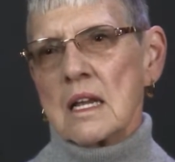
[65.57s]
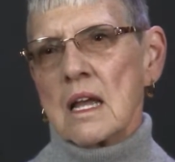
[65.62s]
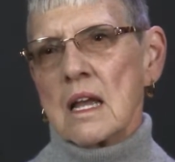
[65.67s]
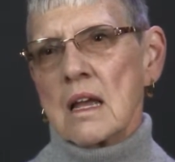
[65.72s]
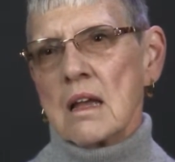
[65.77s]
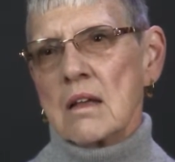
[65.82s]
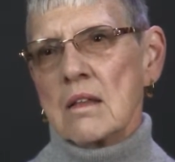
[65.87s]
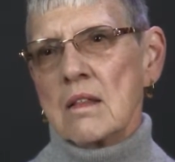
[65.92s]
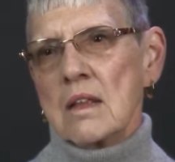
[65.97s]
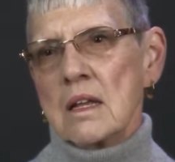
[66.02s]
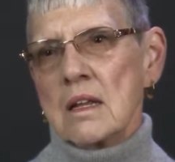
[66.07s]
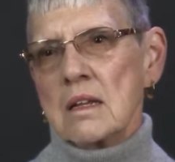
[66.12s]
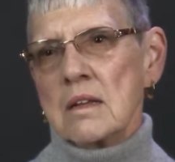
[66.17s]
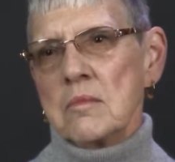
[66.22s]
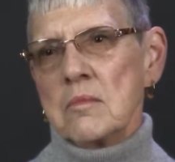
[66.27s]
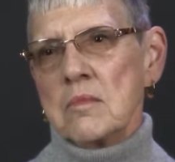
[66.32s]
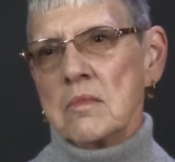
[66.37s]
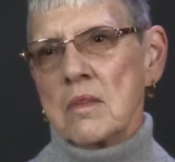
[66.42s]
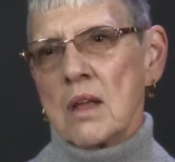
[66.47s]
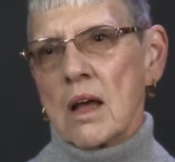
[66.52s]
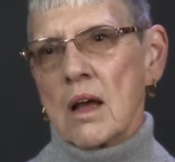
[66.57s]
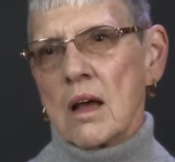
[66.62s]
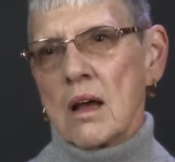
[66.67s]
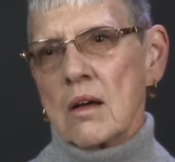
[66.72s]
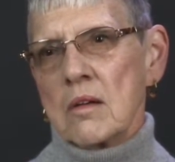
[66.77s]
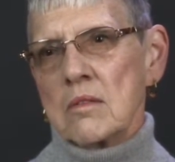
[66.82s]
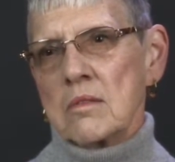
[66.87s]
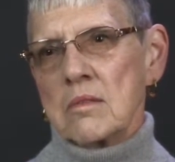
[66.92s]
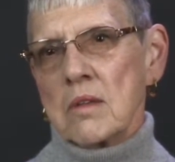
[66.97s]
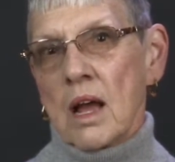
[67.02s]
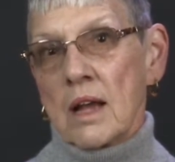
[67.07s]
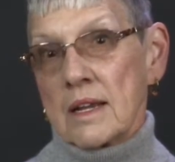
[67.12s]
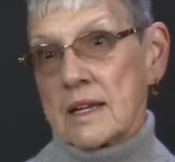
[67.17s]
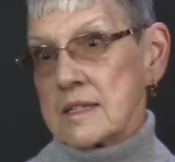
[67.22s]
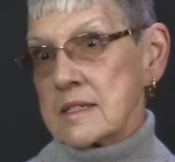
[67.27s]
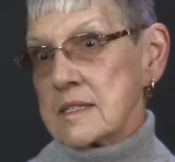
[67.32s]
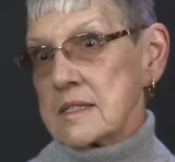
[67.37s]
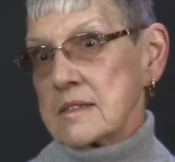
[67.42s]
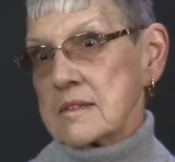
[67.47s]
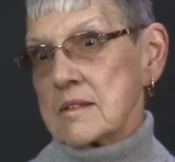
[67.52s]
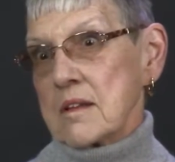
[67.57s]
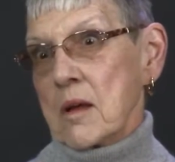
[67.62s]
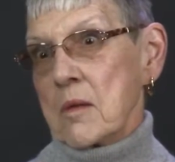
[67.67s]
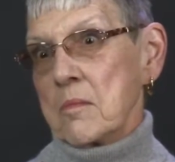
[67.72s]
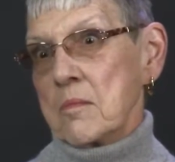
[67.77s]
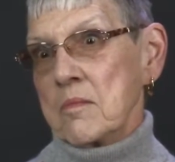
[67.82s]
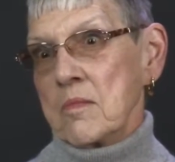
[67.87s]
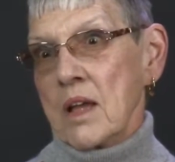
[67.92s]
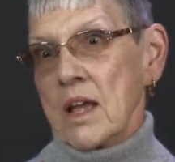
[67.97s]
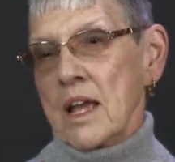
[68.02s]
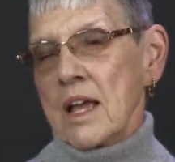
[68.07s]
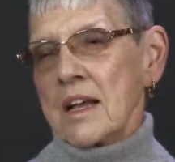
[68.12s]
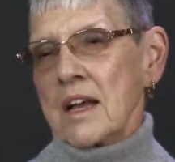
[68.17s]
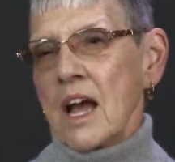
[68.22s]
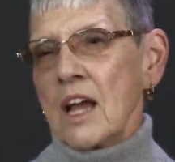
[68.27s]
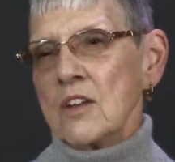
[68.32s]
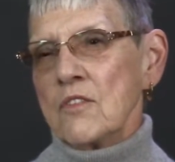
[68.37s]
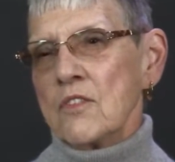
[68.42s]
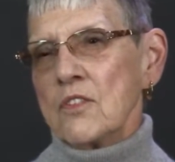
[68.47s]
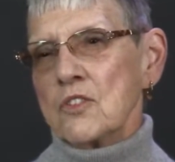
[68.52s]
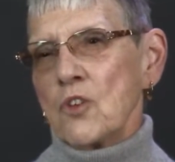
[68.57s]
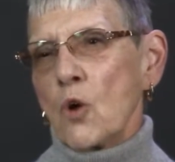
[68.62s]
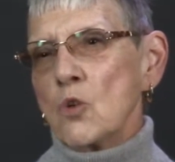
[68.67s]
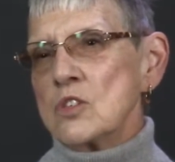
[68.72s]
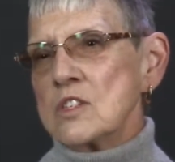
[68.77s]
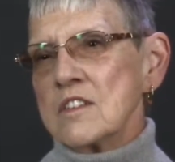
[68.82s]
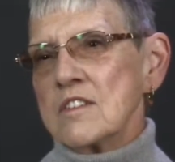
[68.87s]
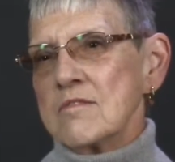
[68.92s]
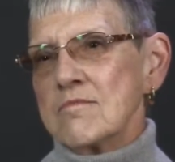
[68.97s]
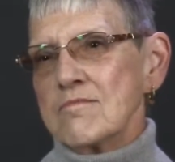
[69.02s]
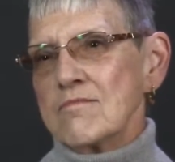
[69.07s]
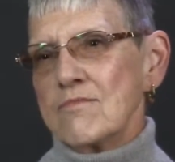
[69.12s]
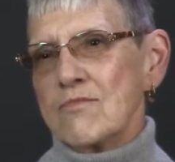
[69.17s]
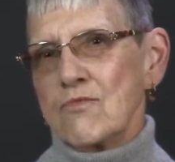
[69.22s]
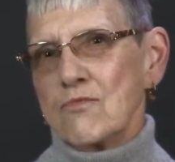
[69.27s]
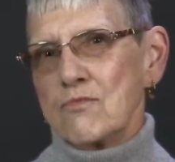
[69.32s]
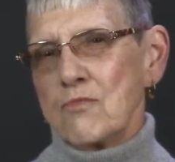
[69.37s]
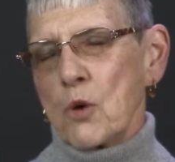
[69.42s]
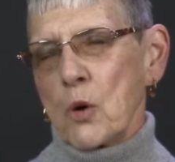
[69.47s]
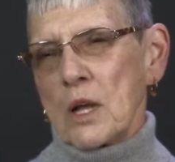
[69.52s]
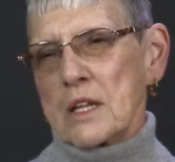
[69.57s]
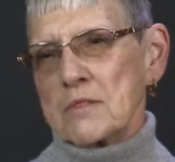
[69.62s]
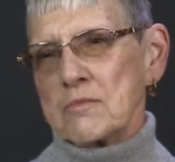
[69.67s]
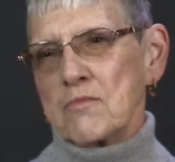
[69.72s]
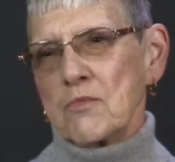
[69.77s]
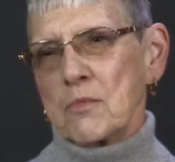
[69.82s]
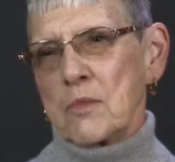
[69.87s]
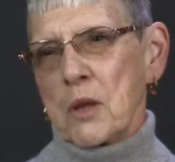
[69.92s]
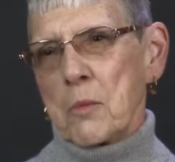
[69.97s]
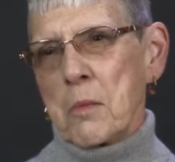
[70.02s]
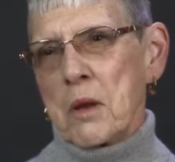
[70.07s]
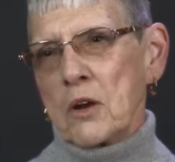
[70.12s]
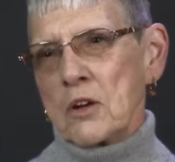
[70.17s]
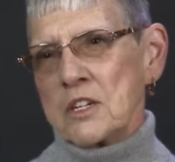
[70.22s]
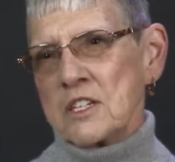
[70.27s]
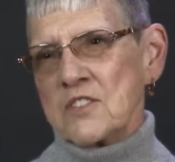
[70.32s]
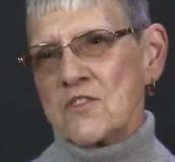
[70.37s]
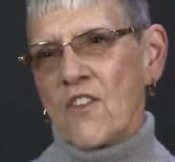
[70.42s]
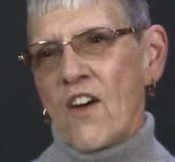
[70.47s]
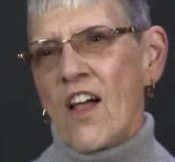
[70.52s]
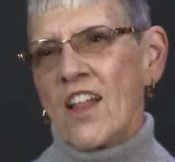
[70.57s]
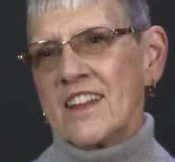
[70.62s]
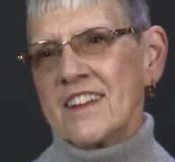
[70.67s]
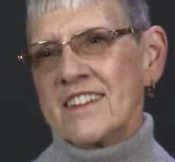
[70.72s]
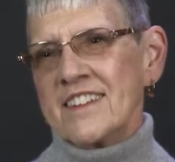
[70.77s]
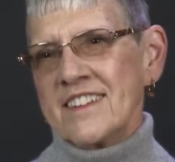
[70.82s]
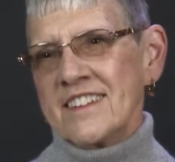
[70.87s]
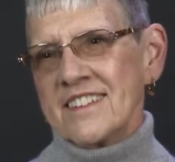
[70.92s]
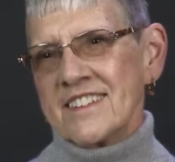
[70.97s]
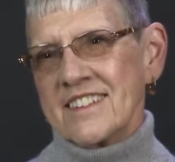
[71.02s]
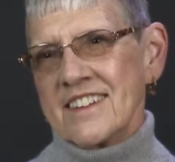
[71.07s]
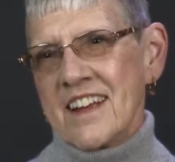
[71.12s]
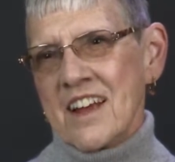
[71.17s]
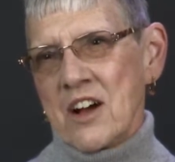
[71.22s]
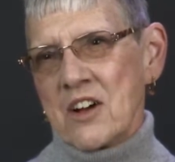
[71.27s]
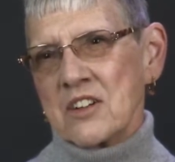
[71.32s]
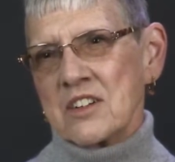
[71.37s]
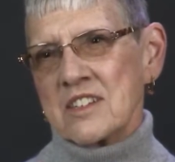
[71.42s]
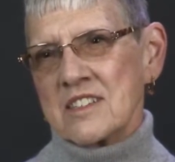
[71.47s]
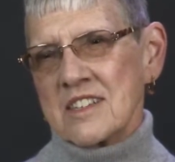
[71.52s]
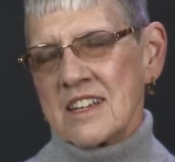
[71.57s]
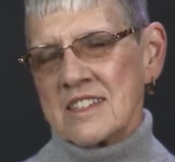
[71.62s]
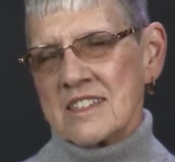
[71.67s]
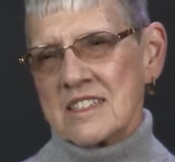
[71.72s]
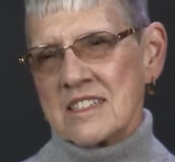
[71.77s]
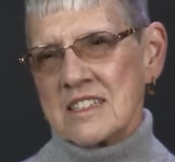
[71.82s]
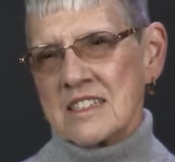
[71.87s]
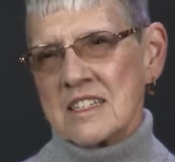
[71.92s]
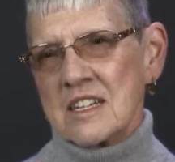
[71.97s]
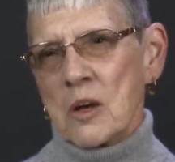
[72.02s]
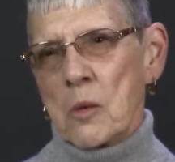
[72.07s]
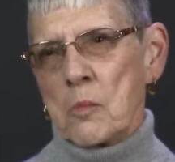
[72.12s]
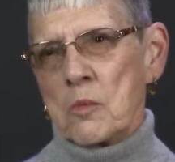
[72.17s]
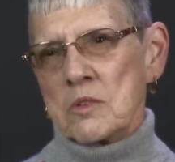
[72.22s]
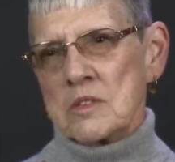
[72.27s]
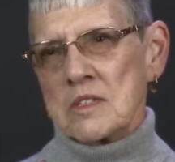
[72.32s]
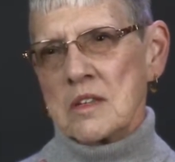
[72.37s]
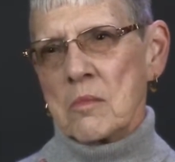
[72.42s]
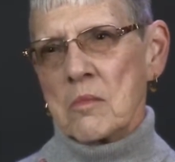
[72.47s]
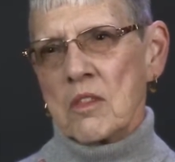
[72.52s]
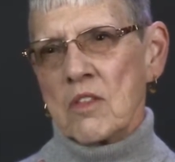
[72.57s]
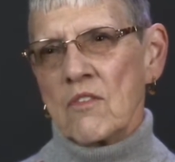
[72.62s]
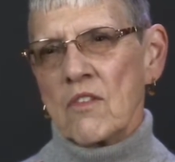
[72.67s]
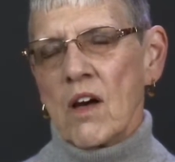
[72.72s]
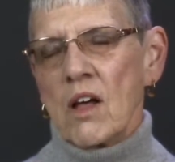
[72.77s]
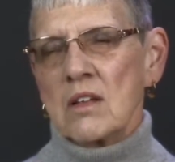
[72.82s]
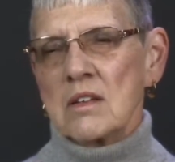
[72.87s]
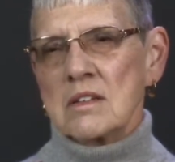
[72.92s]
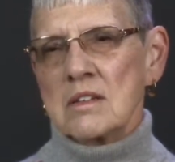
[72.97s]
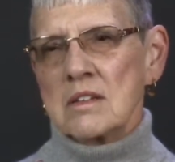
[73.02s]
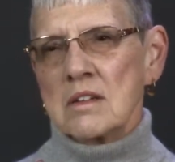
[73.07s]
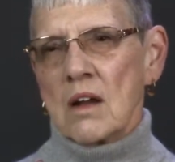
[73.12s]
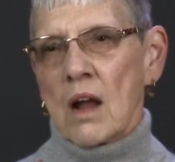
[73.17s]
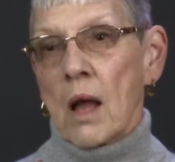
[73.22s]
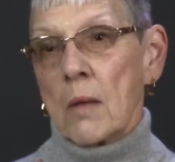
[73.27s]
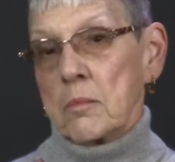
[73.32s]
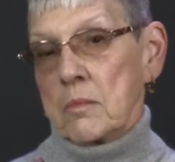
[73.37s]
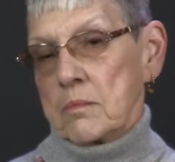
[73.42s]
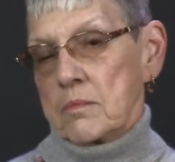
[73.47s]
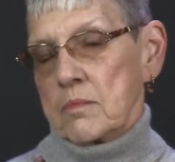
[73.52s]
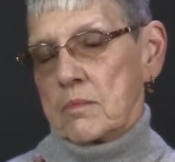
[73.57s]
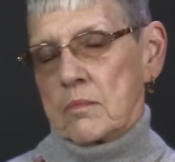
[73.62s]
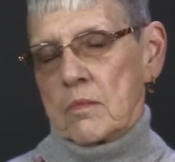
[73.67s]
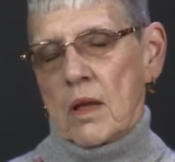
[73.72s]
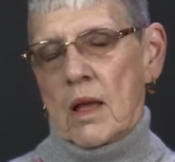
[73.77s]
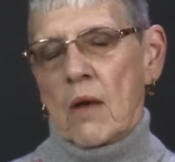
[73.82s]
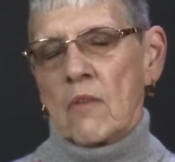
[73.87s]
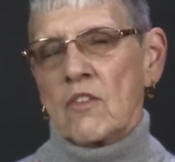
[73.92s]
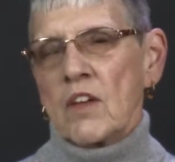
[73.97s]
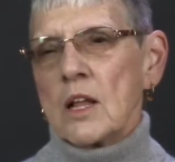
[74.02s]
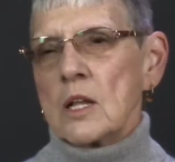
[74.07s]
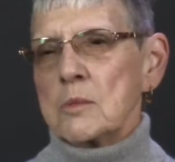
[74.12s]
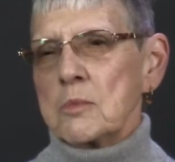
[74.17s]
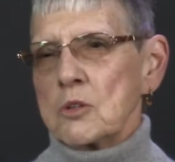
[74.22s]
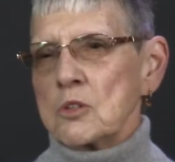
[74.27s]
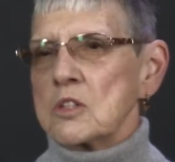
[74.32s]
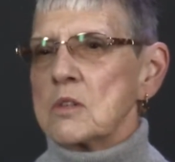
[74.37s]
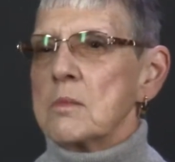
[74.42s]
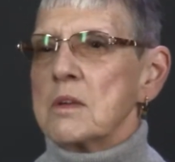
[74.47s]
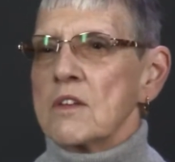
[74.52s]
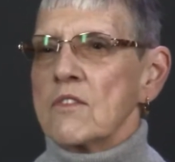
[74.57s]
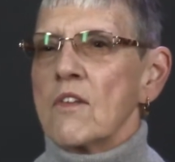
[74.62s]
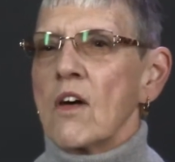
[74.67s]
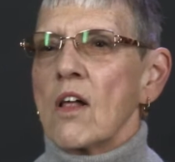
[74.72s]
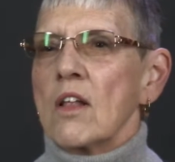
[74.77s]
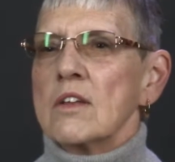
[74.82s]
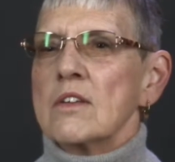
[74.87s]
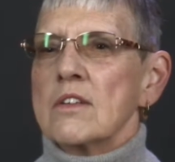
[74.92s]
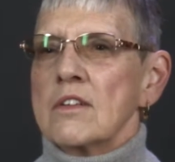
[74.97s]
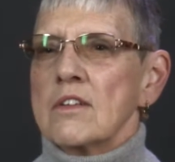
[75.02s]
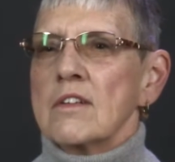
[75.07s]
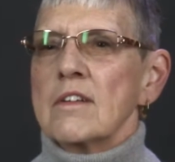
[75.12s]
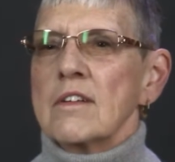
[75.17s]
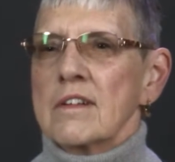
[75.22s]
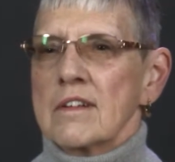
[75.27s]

Okay. And then I guess I'm kind of a docent, emeritus volunteer now because I still help with some of the volunteer. I'm available to be a volunteer.